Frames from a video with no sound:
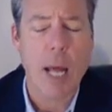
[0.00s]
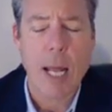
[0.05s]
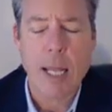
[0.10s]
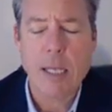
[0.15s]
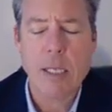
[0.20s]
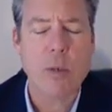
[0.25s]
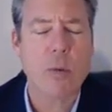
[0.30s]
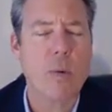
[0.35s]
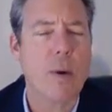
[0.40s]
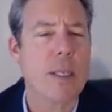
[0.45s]
So
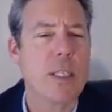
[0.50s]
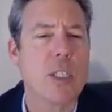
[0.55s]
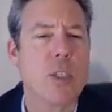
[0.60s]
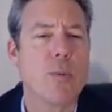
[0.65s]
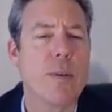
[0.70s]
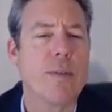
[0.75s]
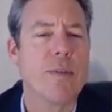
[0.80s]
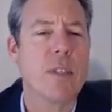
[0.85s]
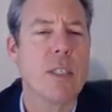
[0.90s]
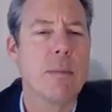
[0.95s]
a lot of these
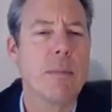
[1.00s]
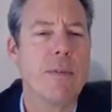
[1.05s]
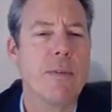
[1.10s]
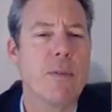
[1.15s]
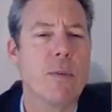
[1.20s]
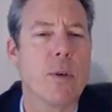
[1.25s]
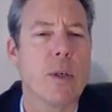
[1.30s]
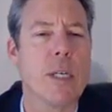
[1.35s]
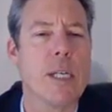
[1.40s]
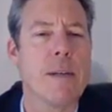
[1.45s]
questions we've
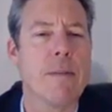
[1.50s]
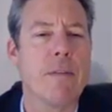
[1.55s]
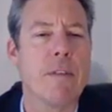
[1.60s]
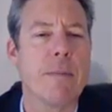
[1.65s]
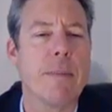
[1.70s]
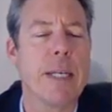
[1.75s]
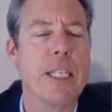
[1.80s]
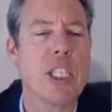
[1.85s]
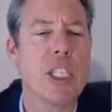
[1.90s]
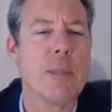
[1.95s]
seen
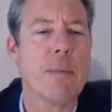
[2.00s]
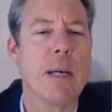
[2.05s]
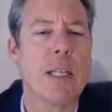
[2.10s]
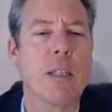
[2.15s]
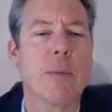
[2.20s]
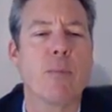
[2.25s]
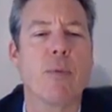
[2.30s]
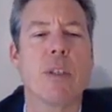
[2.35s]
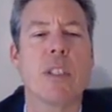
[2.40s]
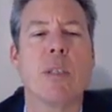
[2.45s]
before,
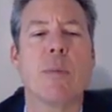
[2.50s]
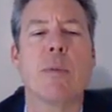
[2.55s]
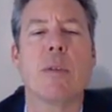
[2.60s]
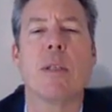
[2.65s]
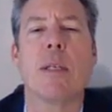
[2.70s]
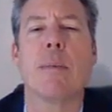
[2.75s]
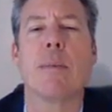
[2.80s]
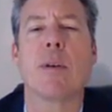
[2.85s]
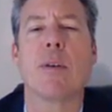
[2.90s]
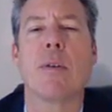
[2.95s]
information about the
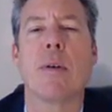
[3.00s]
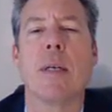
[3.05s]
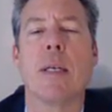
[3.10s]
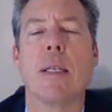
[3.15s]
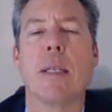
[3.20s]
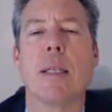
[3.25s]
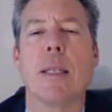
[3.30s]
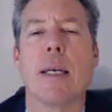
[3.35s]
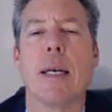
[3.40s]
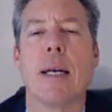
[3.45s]
principal
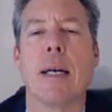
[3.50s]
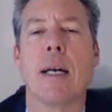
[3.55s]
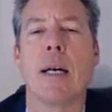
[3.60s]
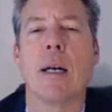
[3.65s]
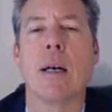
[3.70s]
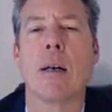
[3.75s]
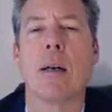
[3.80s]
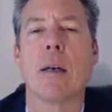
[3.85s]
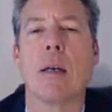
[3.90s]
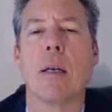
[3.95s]
immigrant,
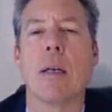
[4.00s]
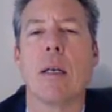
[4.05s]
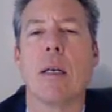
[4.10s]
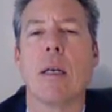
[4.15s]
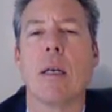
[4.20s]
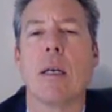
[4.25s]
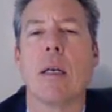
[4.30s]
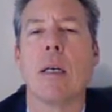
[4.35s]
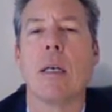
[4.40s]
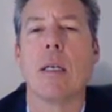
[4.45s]
their,
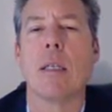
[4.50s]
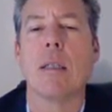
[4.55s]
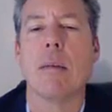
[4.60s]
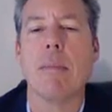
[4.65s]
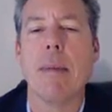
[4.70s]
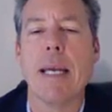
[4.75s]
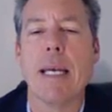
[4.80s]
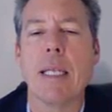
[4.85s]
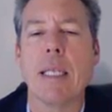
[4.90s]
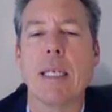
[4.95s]

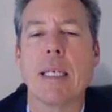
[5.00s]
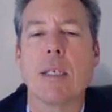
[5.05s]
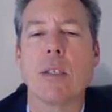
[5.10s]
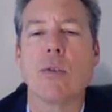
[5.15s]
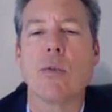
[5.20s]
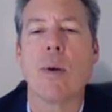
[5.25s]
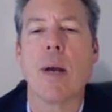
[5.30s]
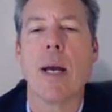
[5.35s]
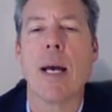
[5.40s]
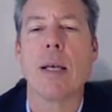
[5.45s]
the
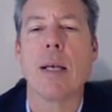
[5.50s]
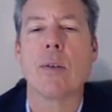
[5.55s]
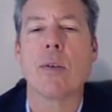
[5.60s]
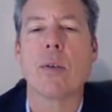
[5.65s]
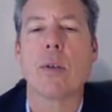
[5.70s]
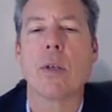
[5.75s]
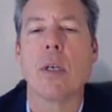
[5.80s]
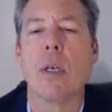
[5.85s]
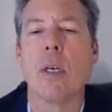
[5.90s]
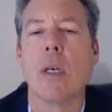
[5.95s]
mailing
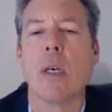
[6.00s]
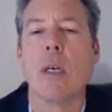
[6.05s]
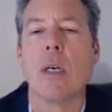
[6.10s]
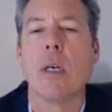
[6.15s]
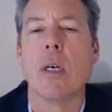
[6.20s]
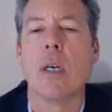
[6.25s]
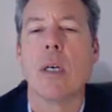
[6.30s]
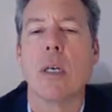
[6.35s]
address,